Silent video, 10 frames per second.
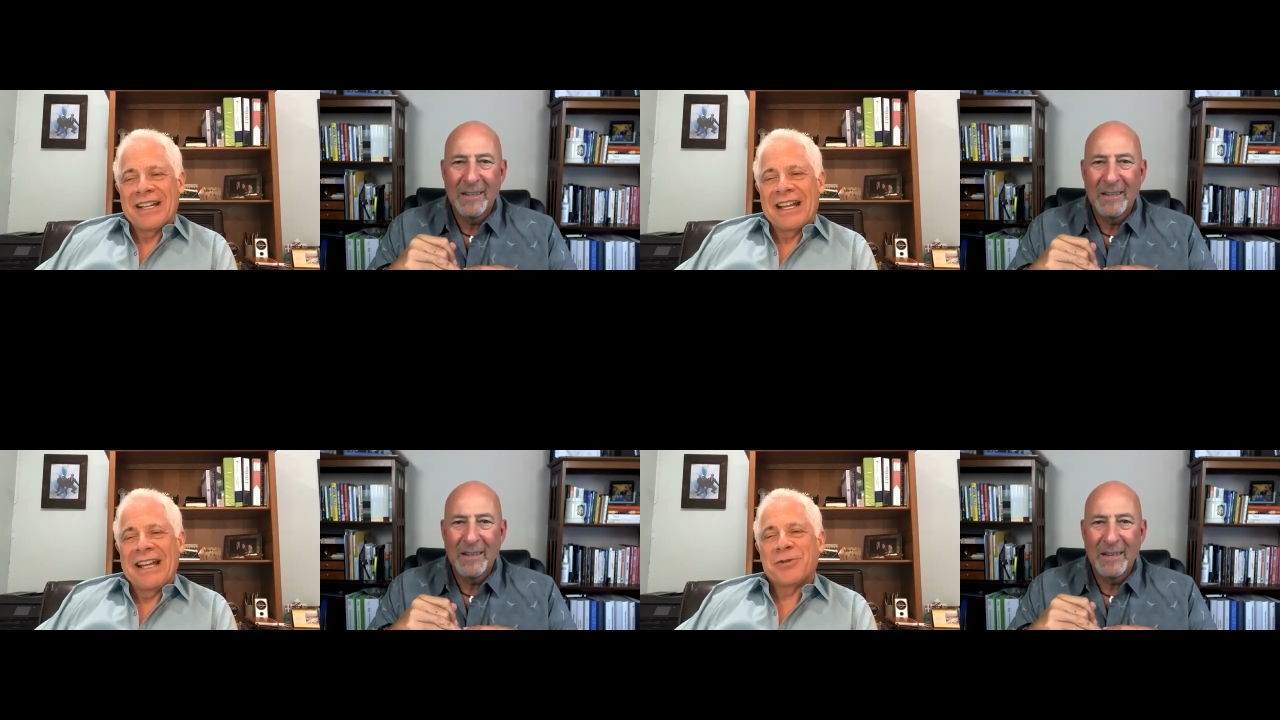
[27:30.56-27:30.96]

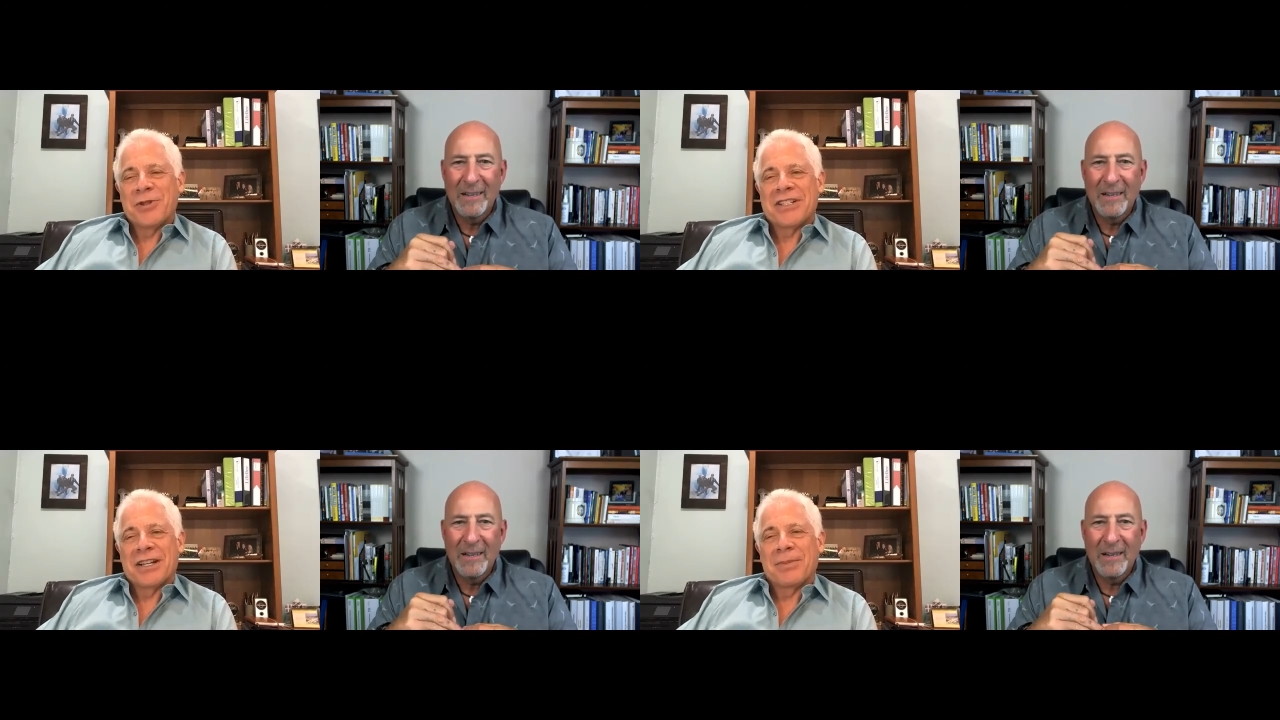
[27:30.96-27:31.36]

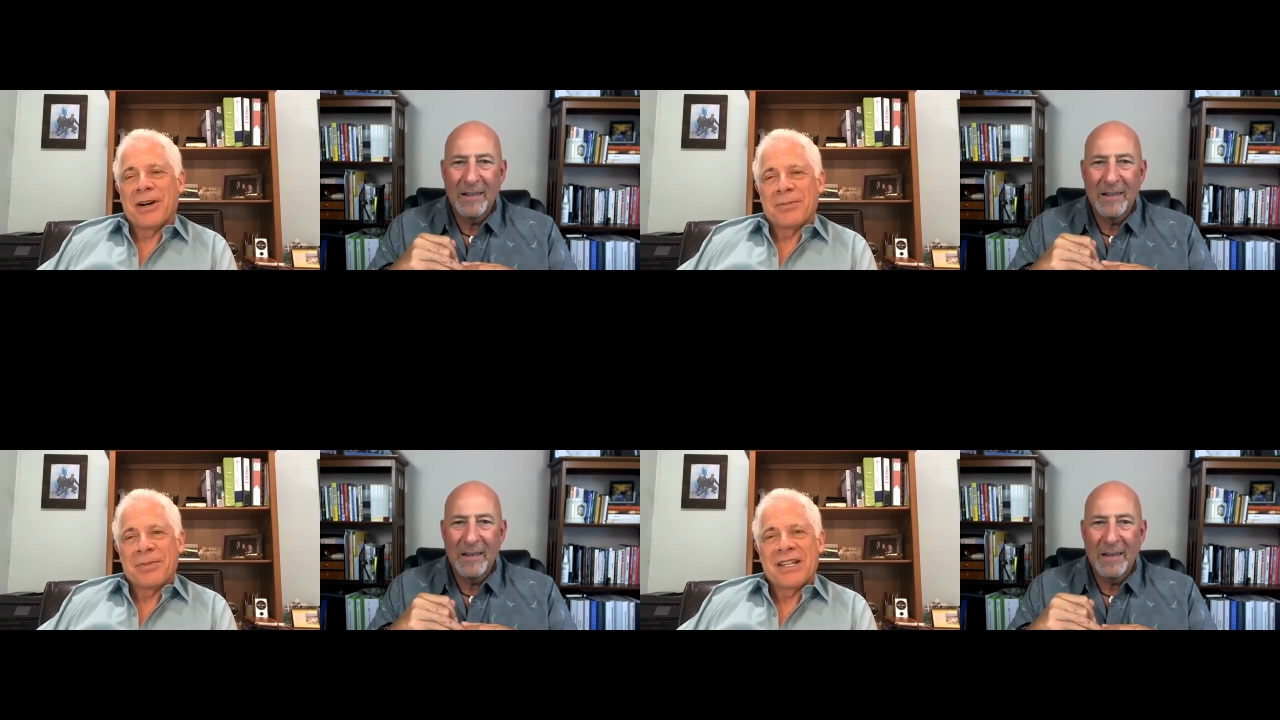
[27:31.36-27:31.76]
Speaker 1: interesting
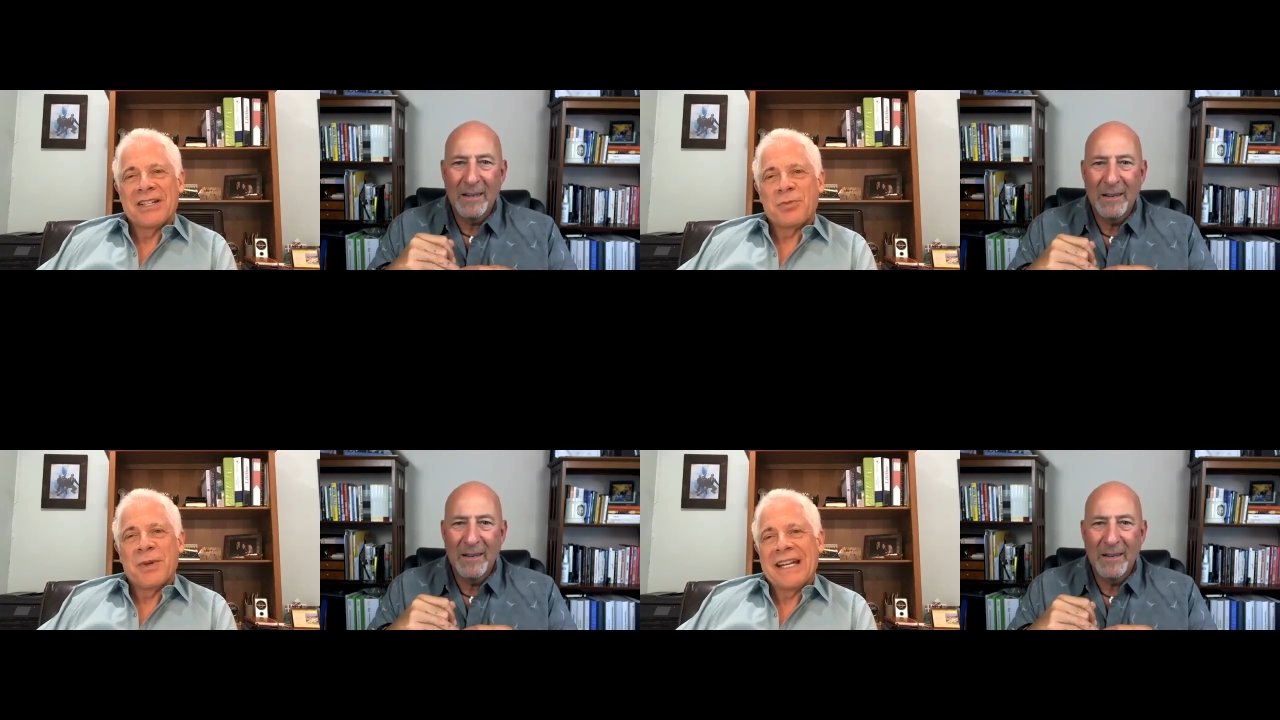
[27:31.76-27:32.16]
part
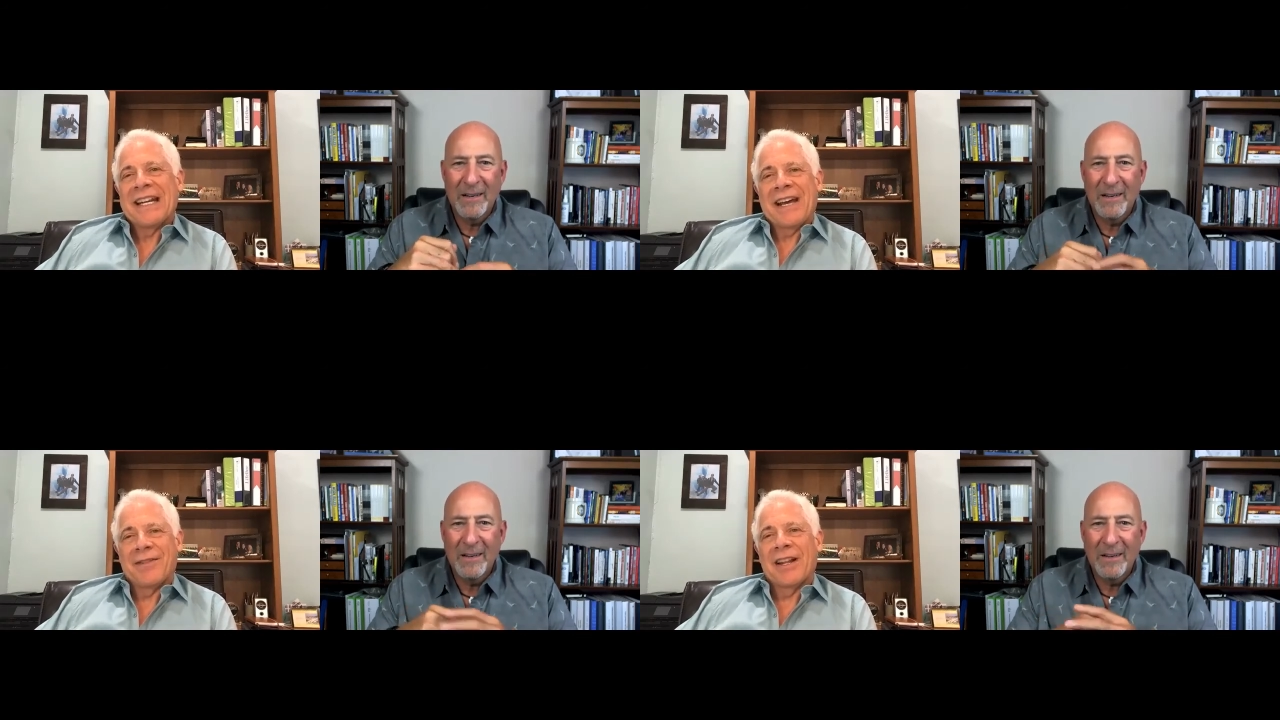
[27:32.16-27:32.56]
because we didn't
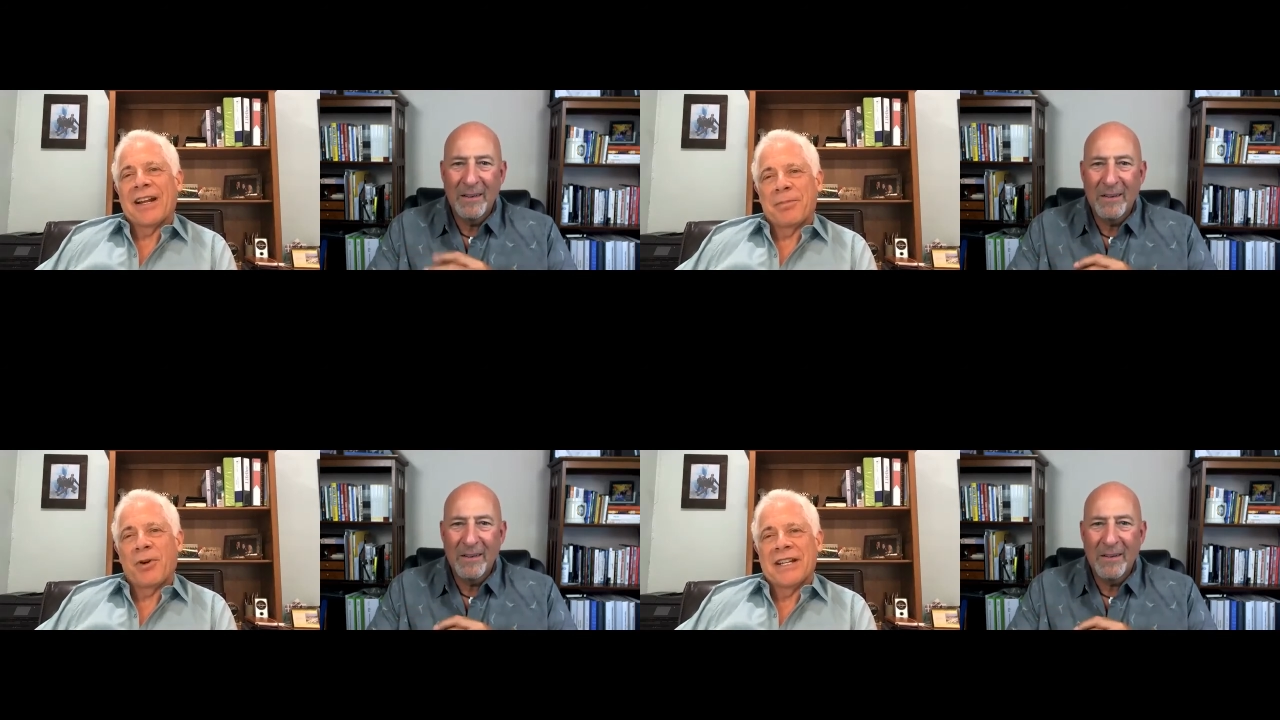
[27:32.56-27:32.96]
have a lot
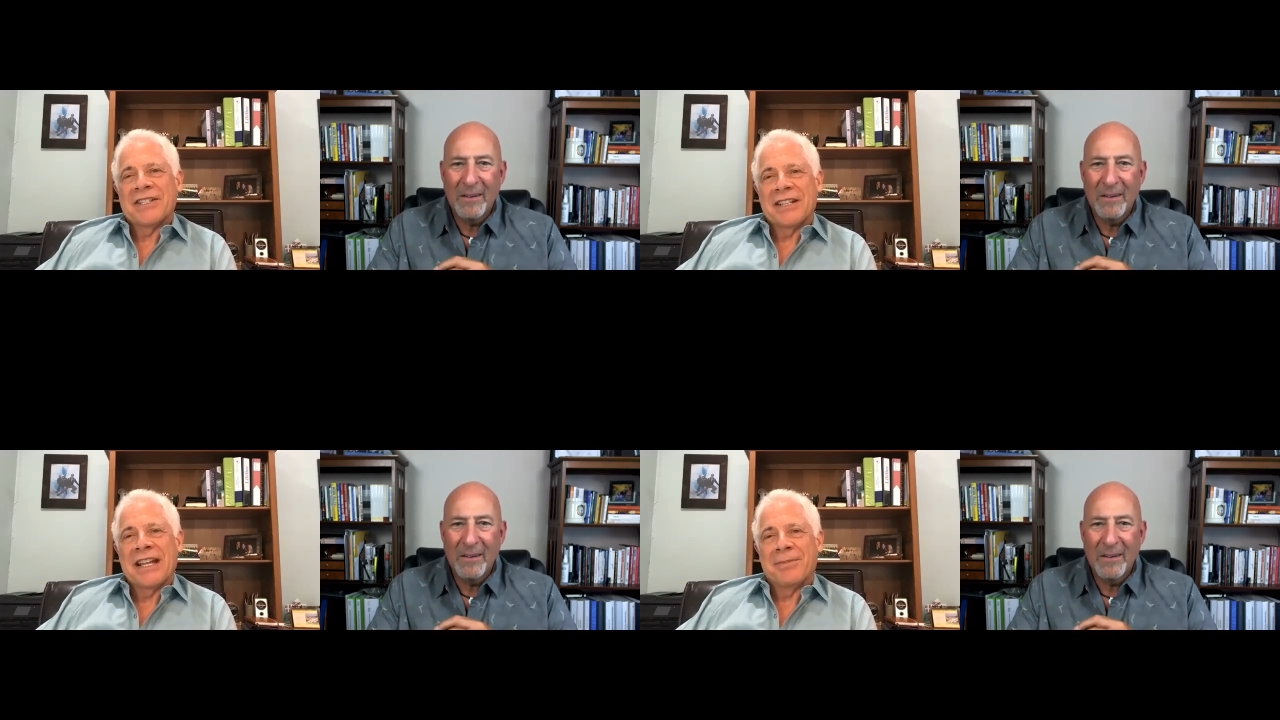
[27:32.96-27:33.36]
of press
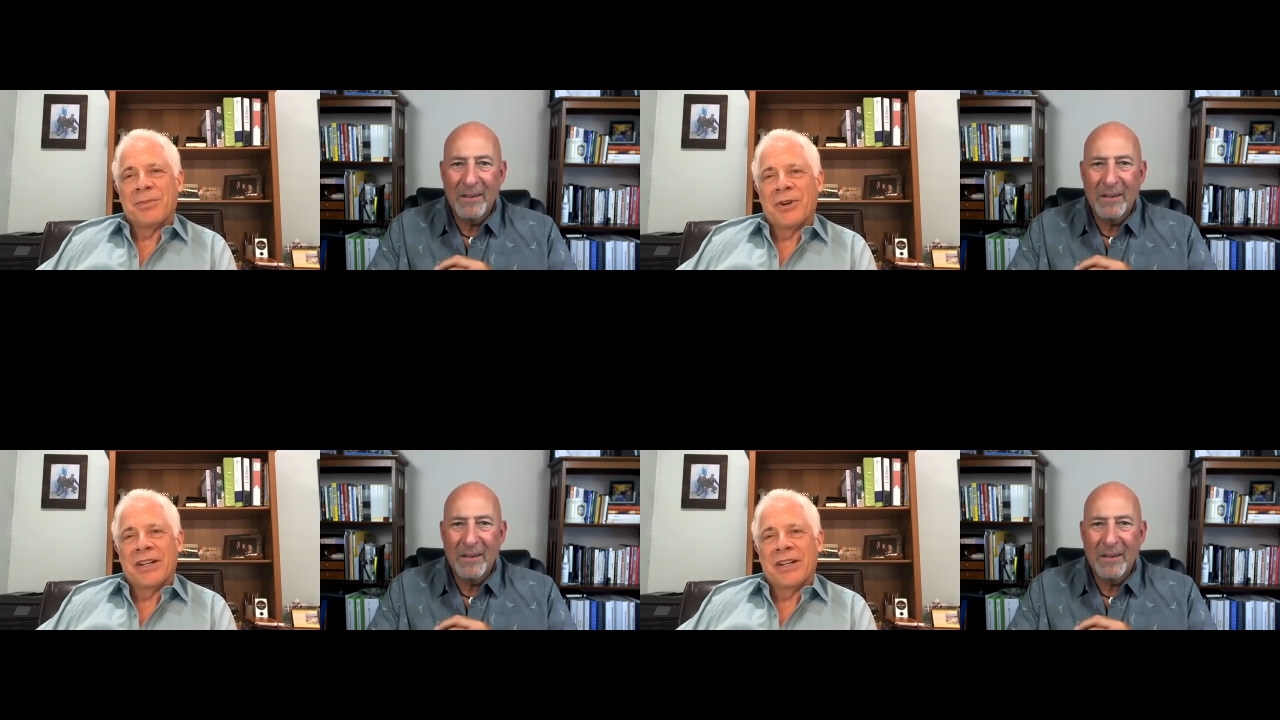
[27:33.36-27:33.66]
at that point,